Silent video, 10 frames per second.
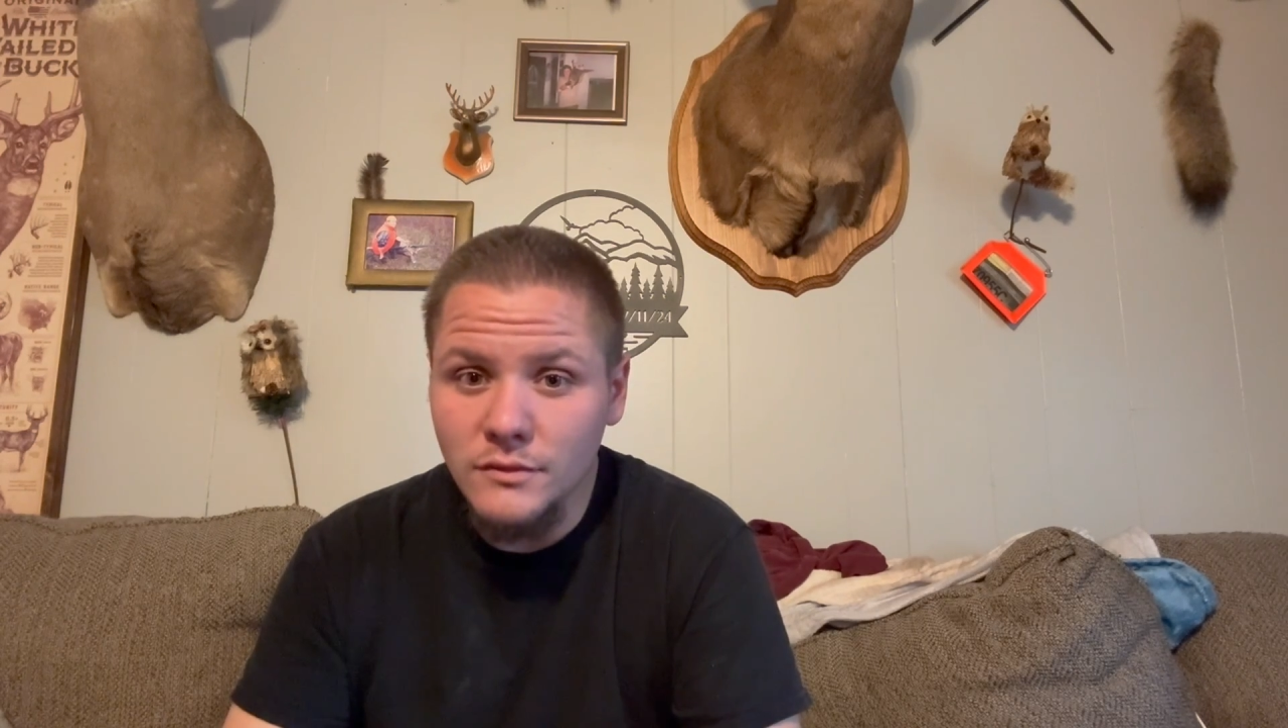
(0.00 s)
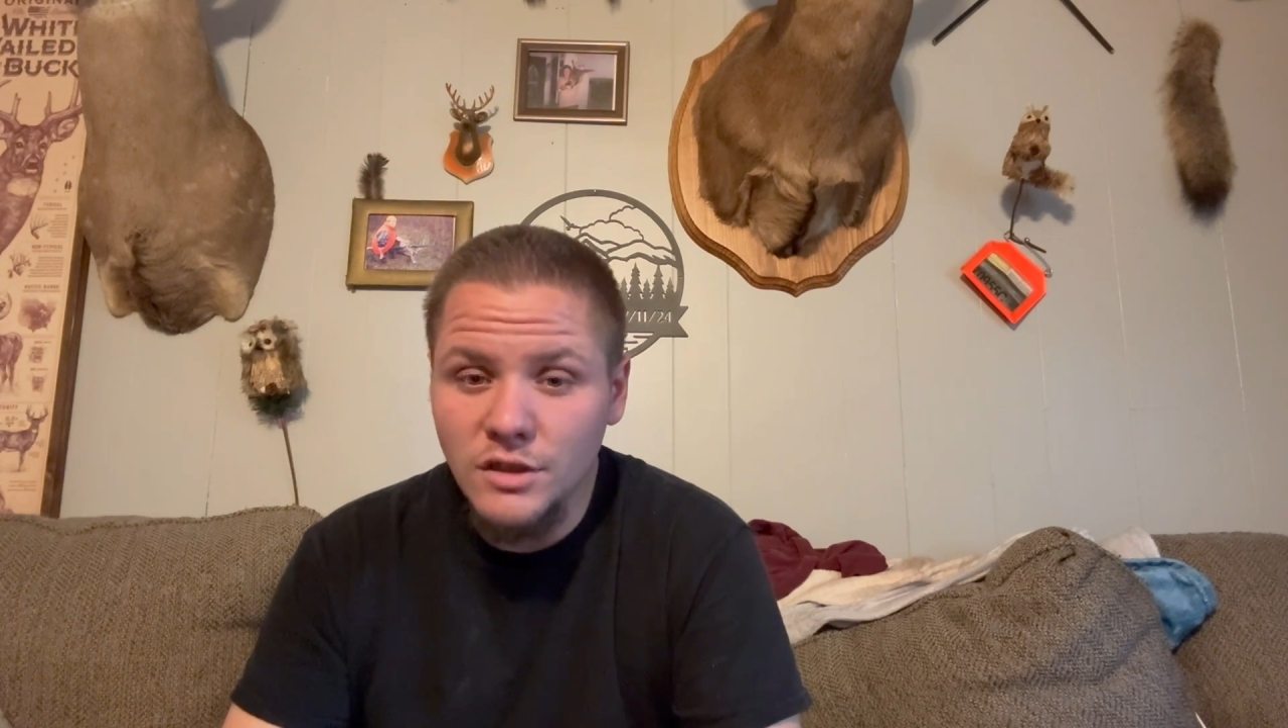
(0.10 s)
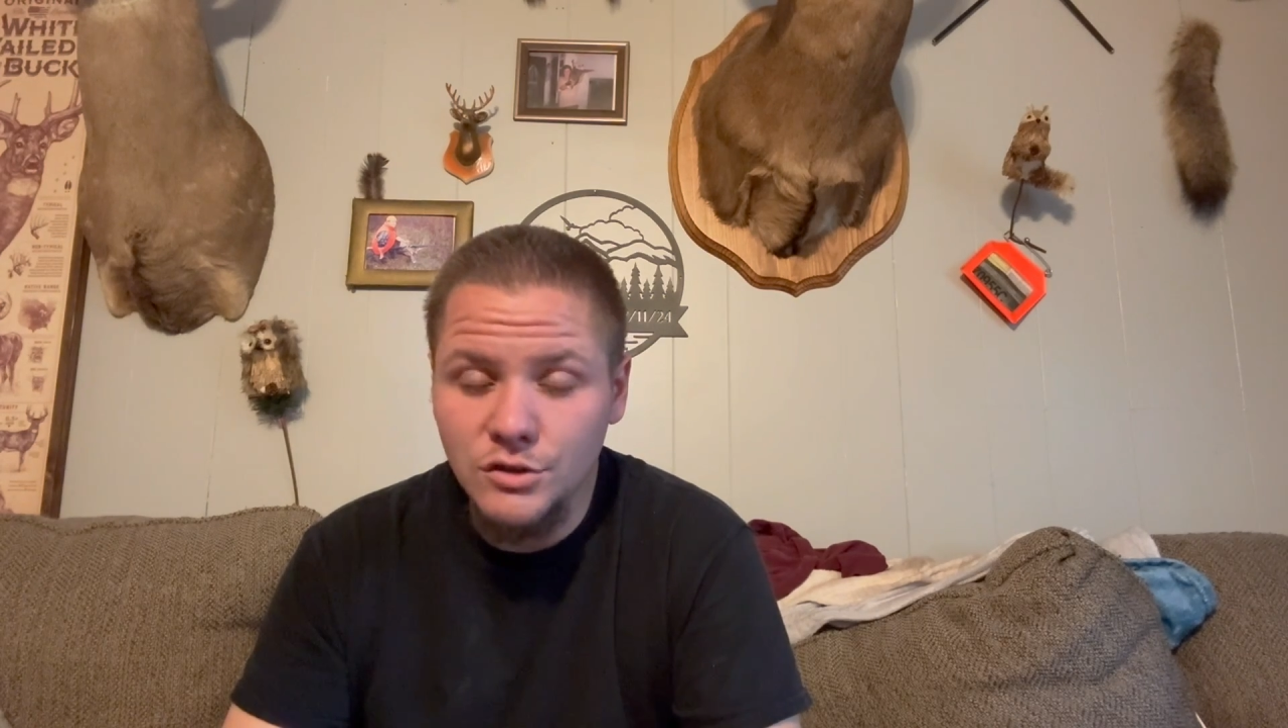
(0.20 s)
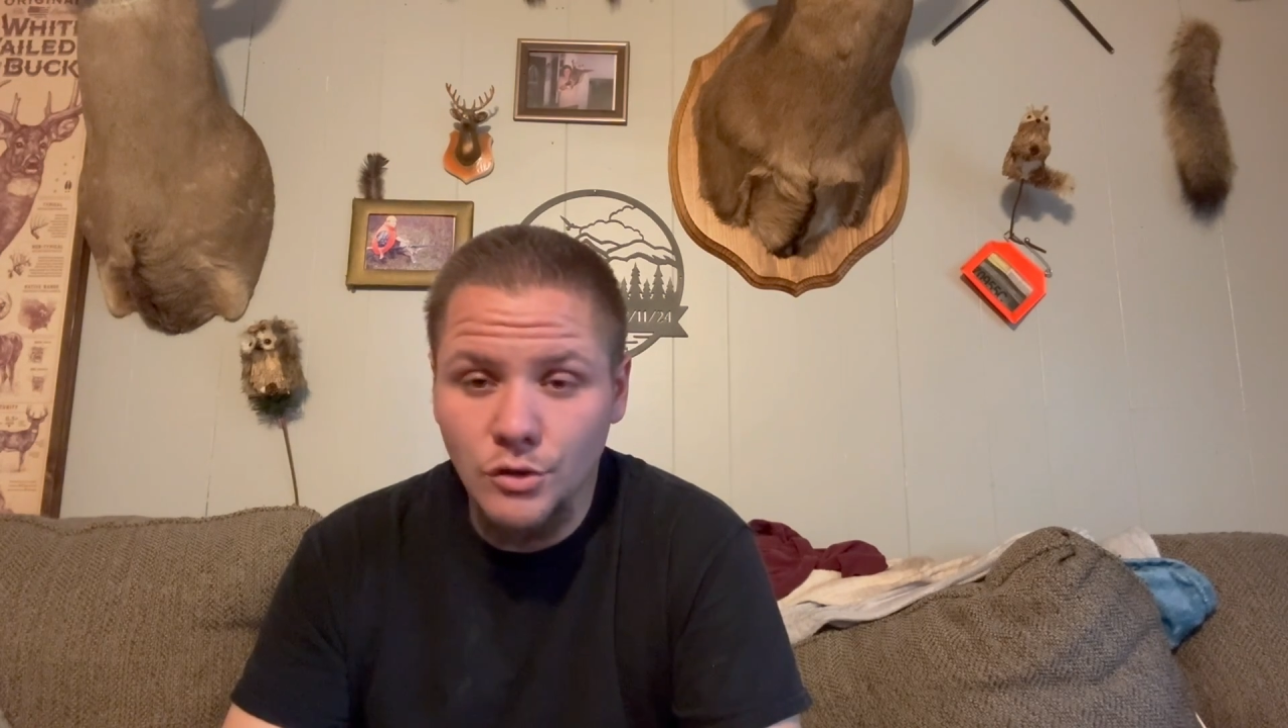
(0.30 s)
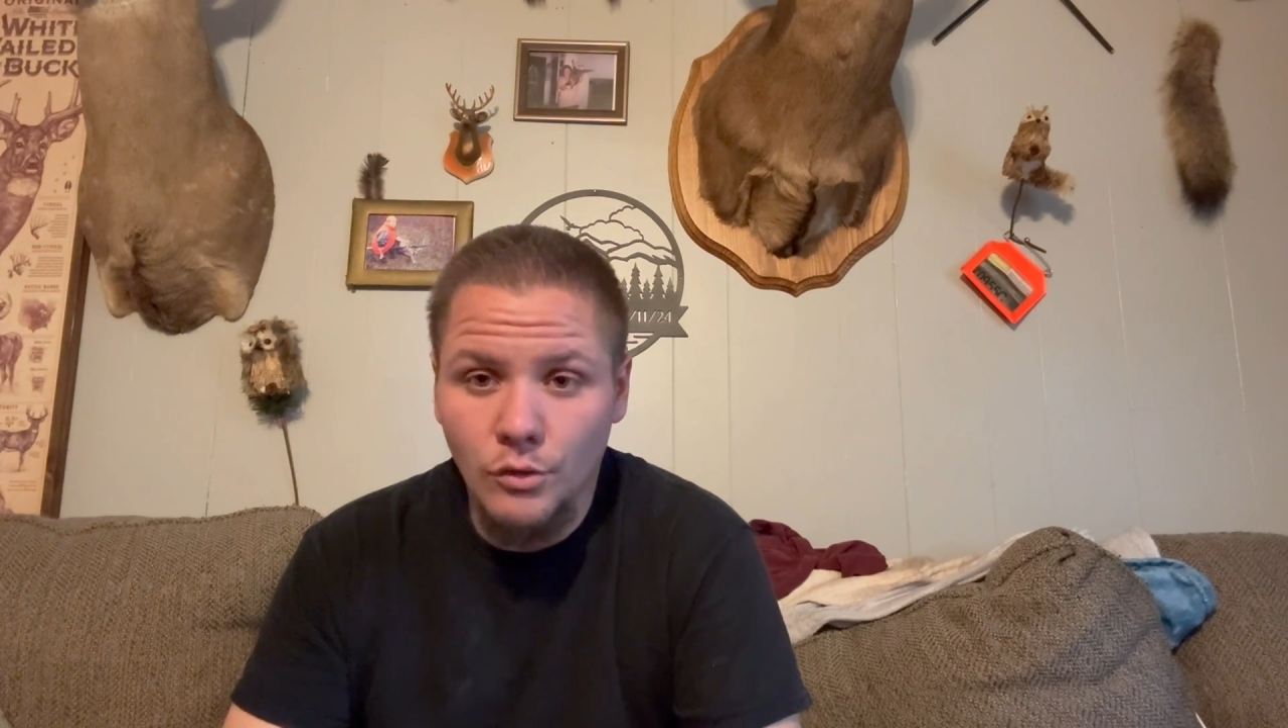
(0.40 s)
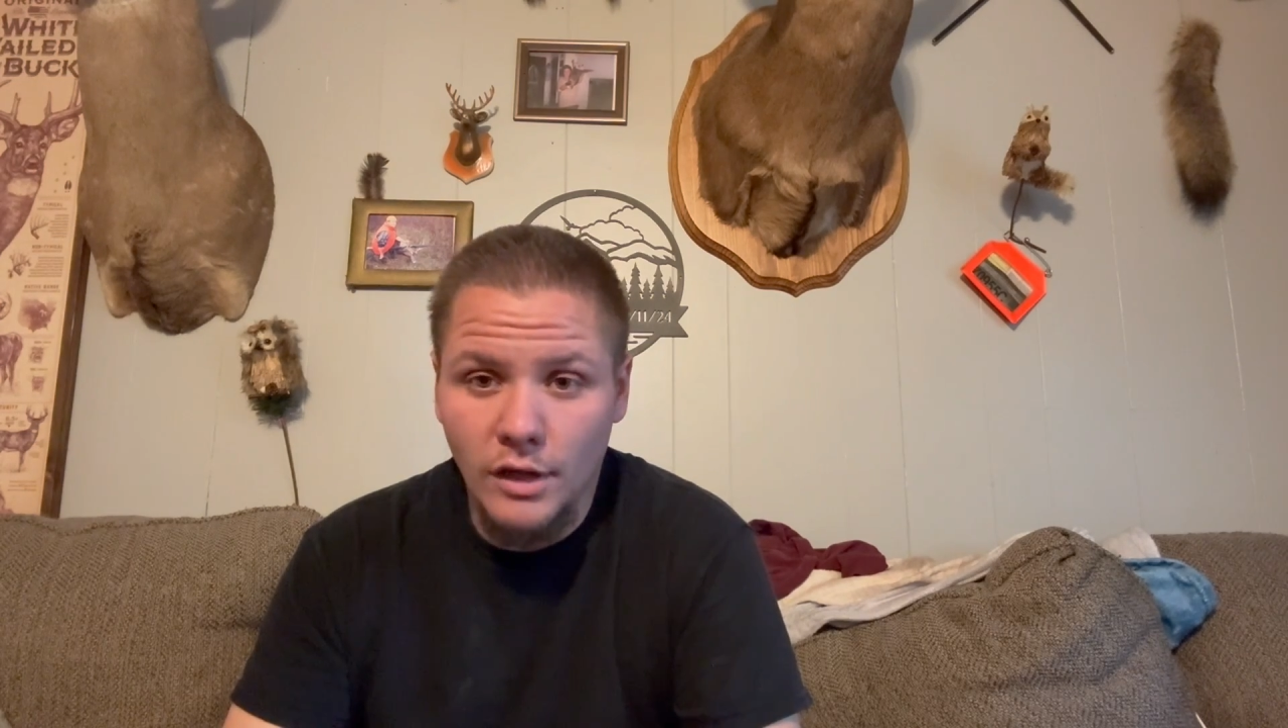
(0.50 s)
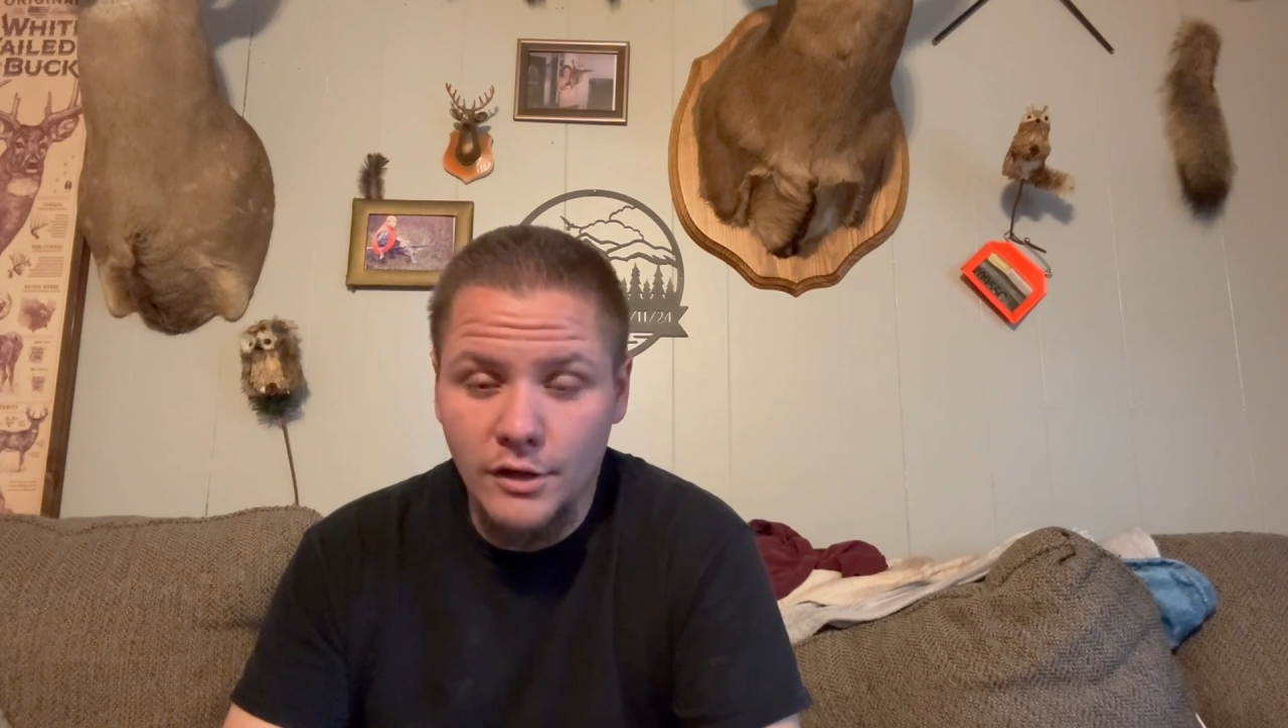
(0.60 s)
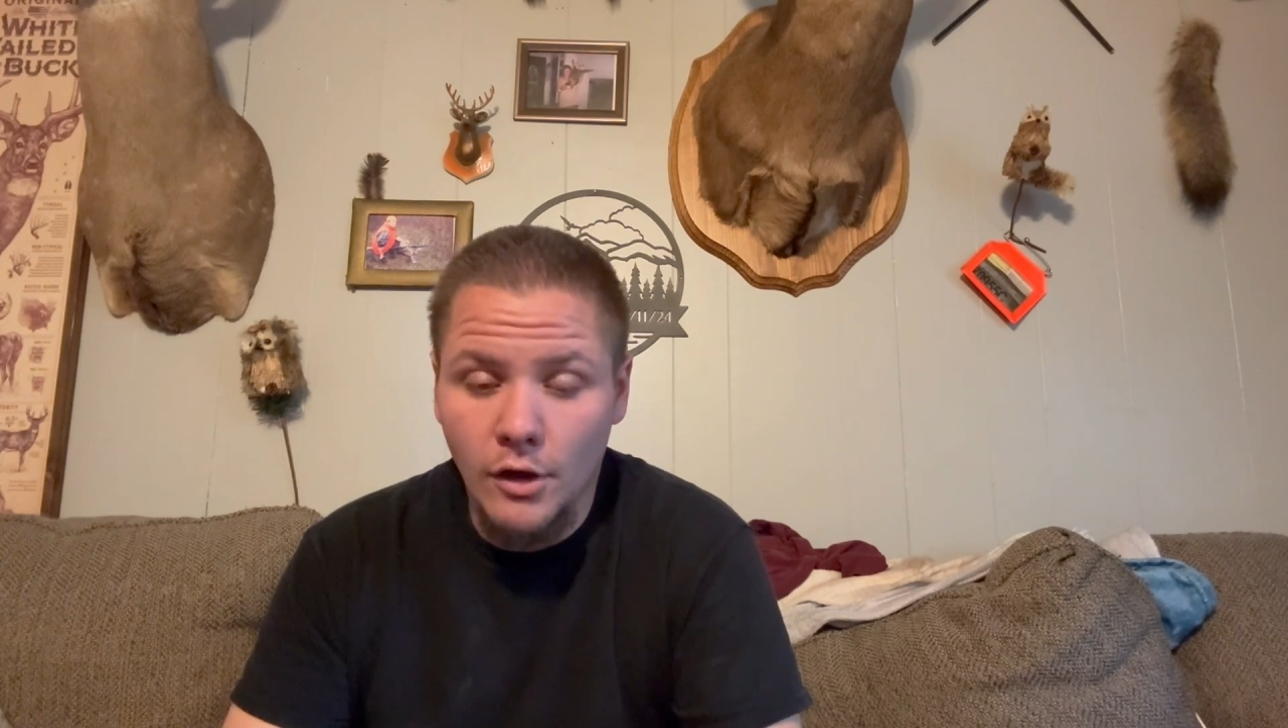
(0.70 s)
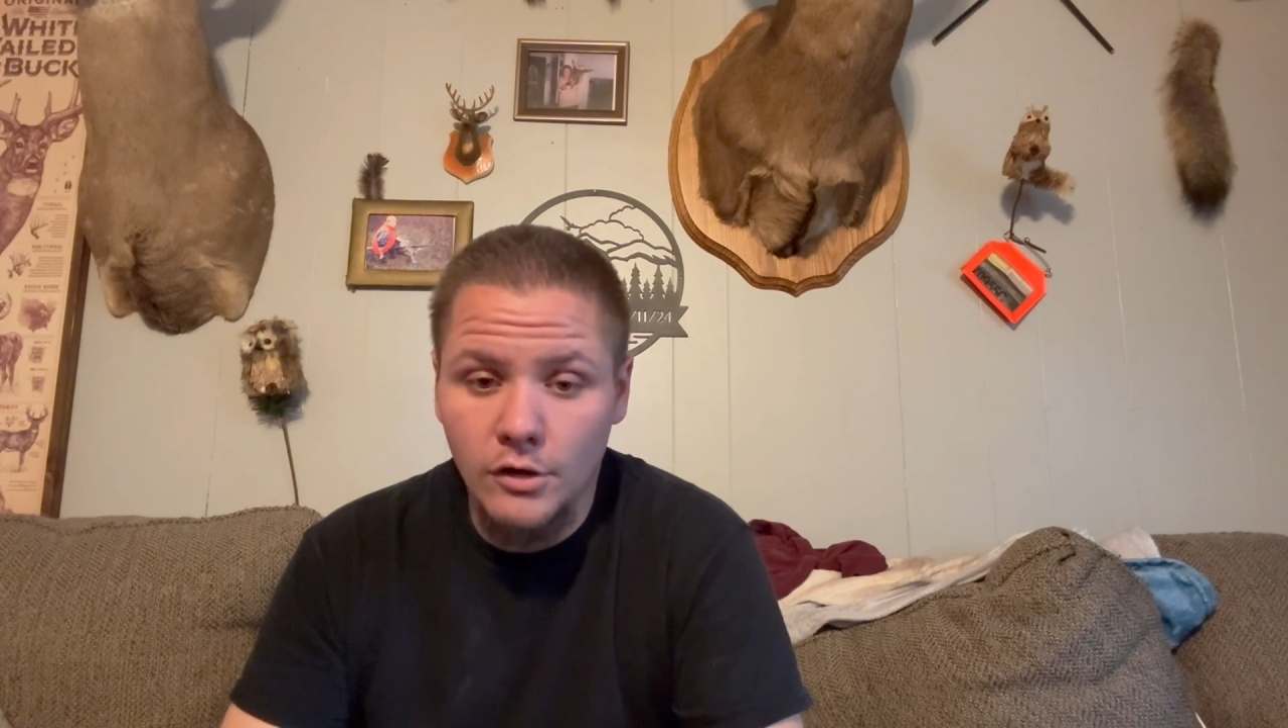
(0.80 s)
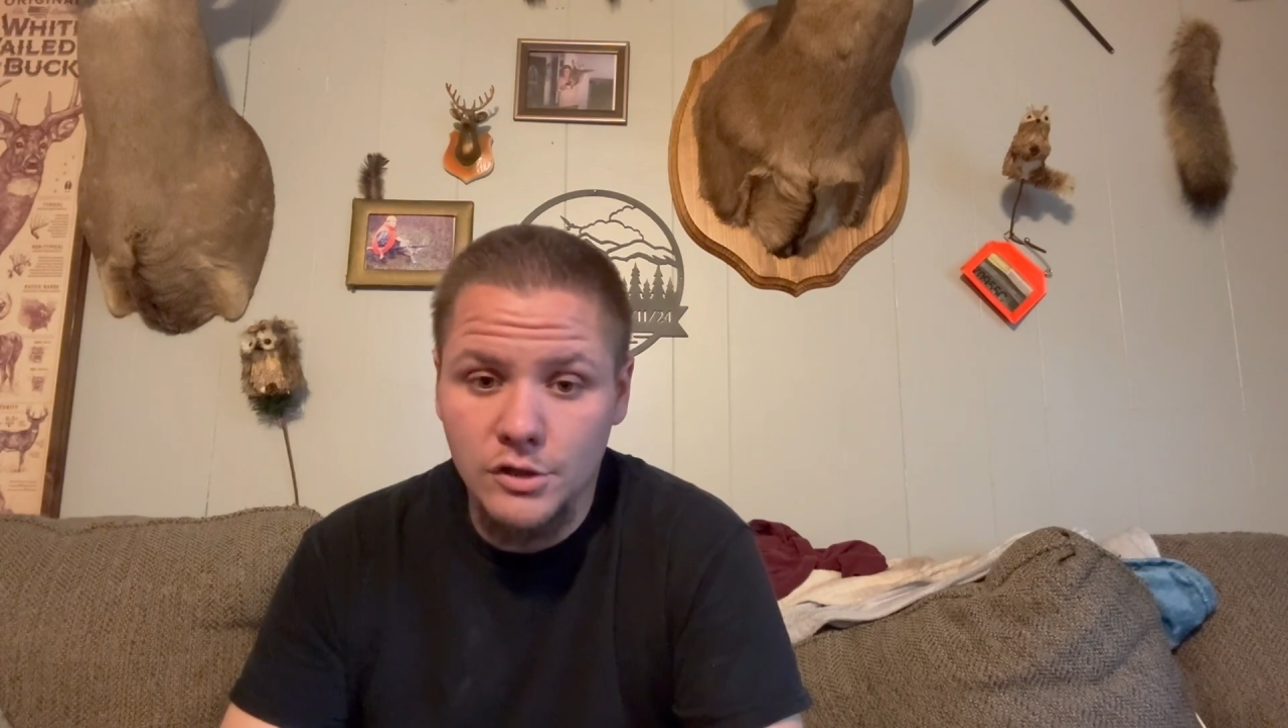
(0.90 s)
So what I
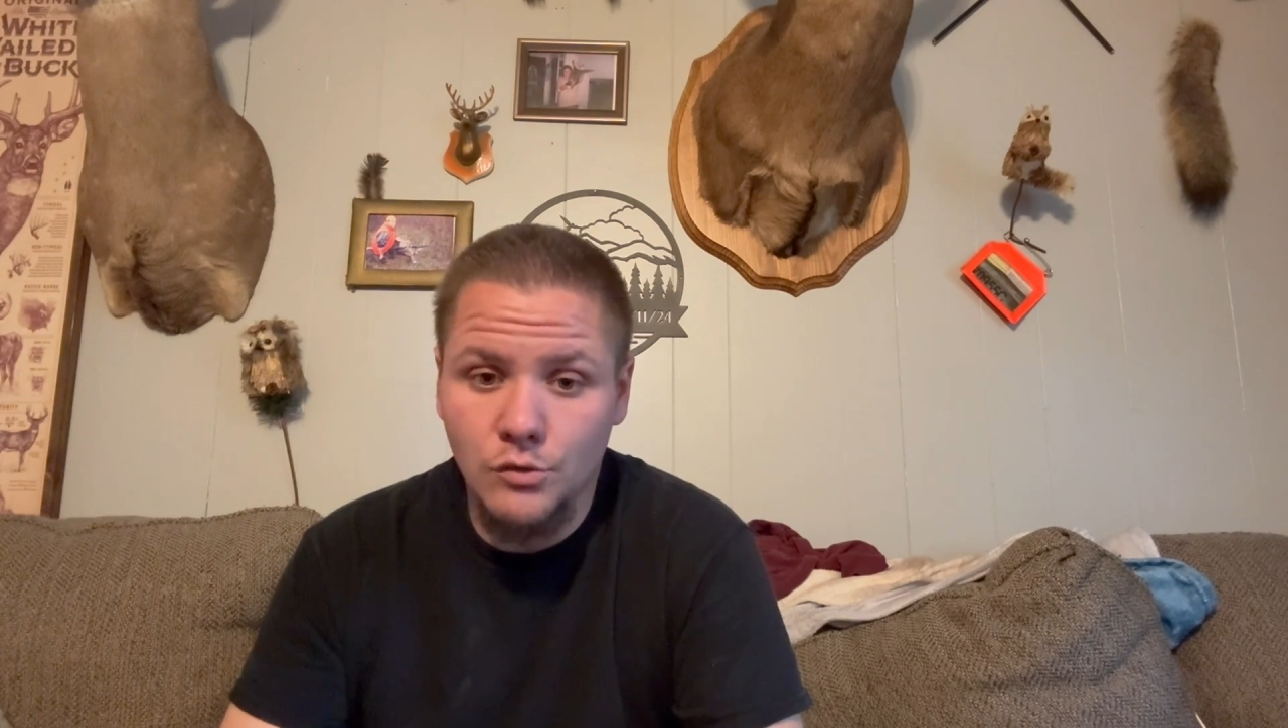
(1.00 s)
noticed